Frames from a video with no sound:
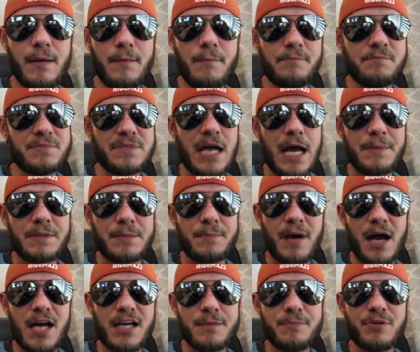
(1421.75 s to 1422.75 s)
top to
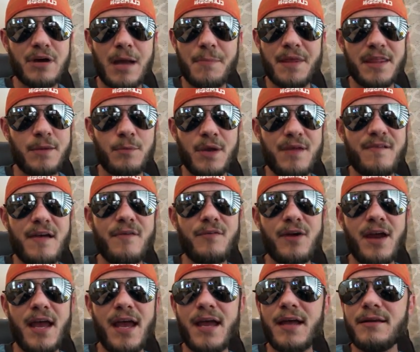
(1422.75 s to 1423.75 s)
bottom probably, than we've ever
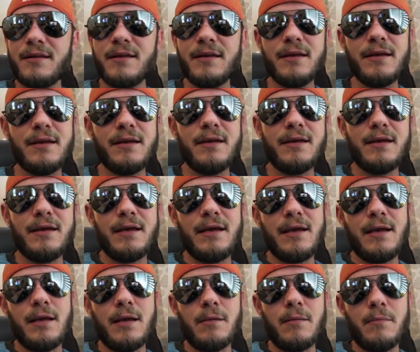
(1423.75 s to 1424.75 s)
had.
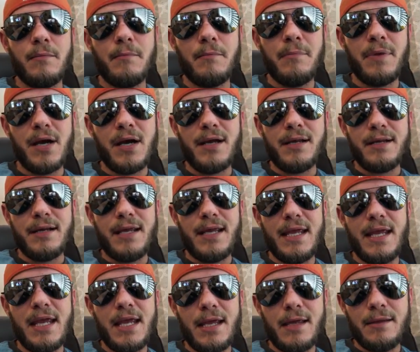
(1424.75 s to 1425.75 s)
But
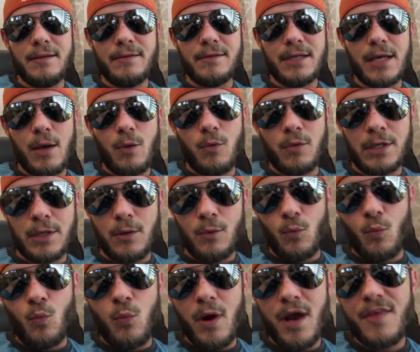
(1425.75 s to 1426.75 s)

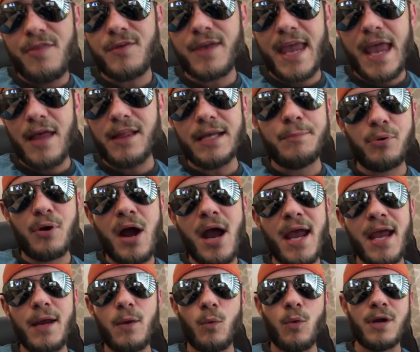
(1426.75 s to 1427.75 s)
with Kelly
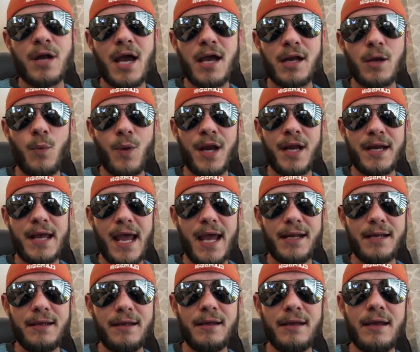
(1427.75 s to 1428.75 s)
Bryant, we're not going to win a
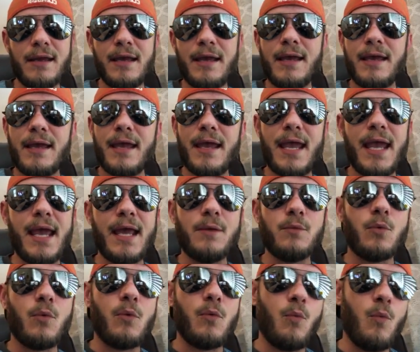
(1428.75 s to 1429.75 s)
Natty. And
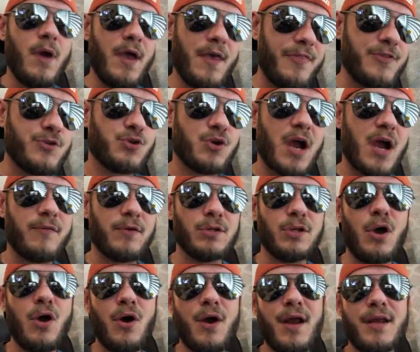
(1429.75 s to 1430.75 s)
with Trevor
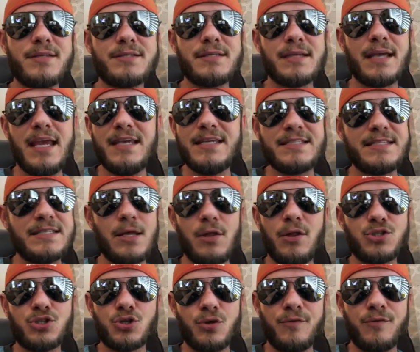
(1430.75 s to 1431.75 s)
Lawrence, he's still a
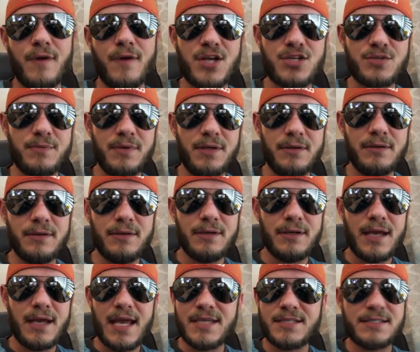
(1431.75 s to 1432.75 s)
true freshman.
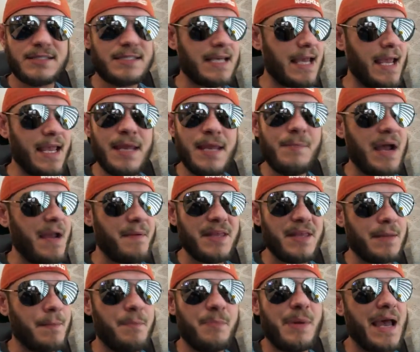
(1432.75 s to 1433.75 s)
He might be the
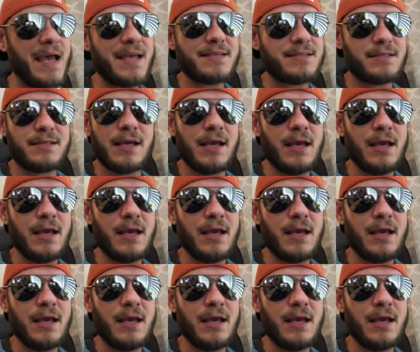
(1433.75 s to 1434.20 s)
best